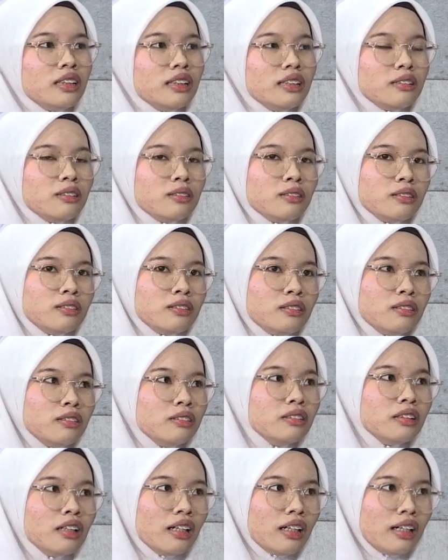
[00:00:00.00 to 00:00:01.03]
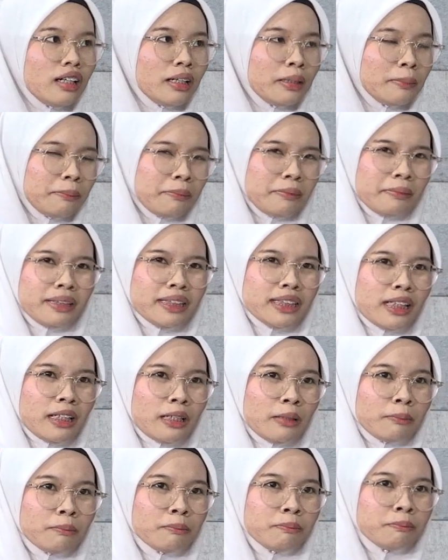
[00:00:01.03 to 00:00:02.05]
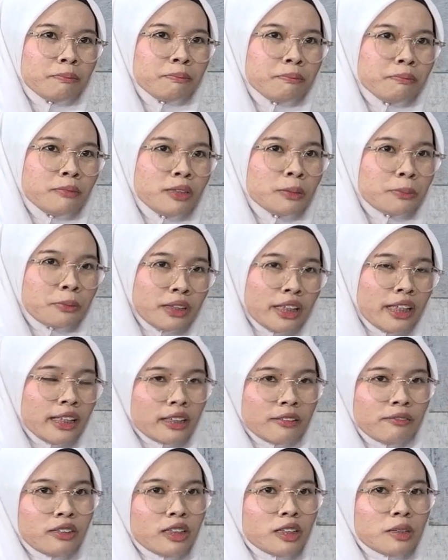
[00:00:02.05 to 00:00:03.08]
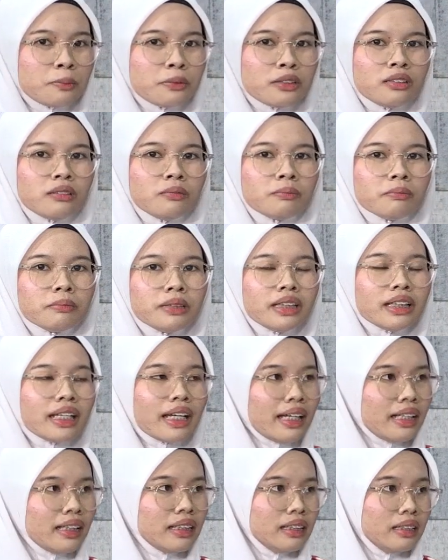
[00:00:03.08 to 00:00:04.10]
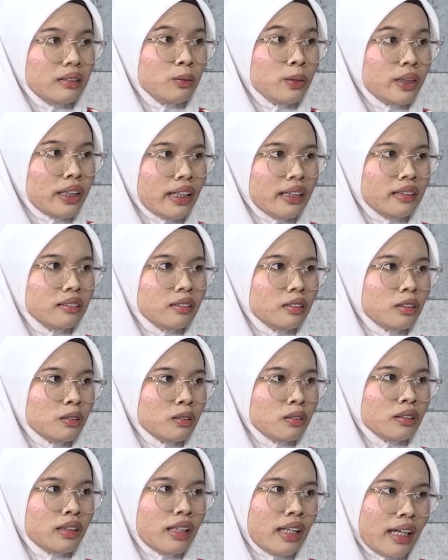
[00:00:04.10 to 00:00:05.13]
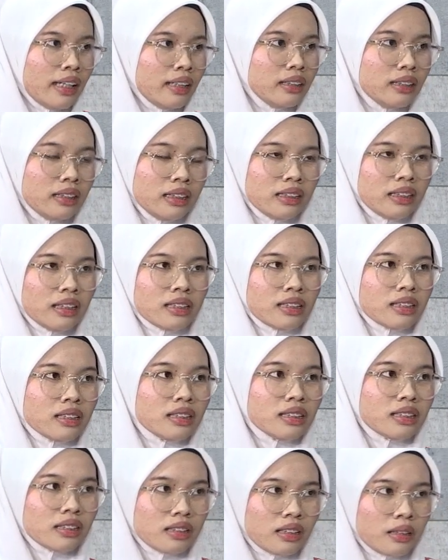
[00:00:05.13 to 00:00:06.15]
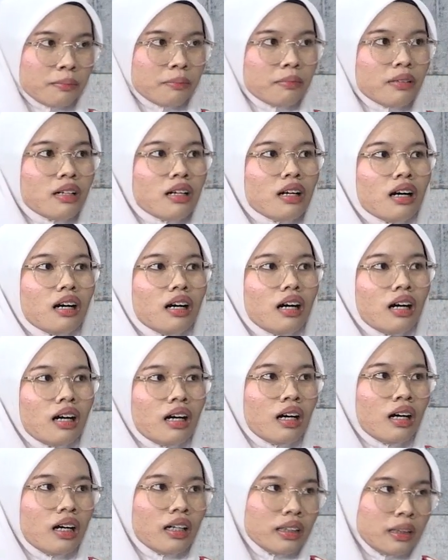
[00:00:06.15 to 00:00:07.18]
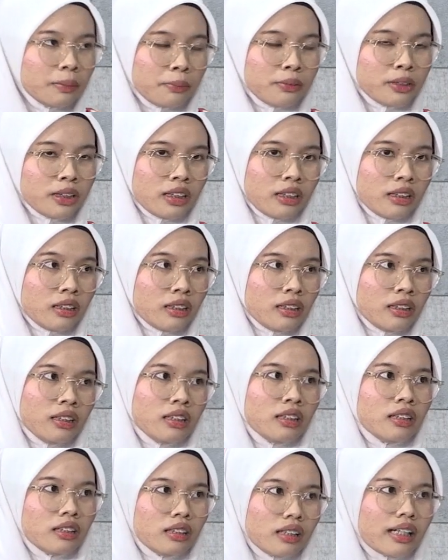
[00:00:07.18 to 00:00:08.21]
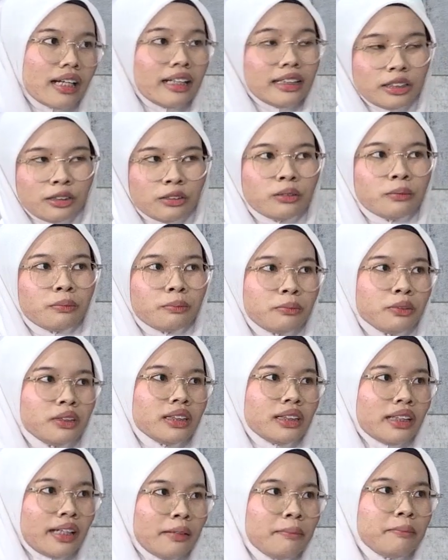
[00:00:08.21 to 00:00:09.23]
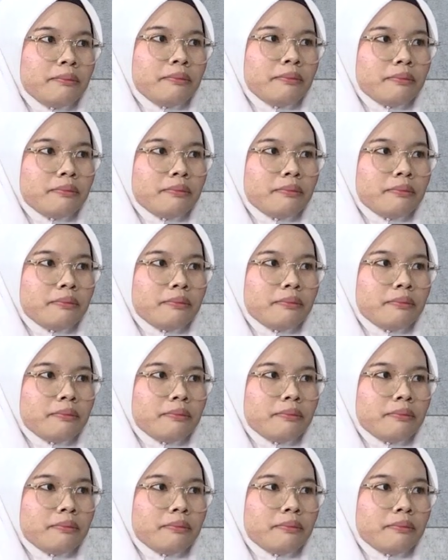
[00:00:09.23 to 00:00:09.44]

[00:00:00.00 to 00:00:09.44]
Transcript: So macam dia punya activities pun being held in weekend, so like it doesn't disturb. Dia punya classroom punya time.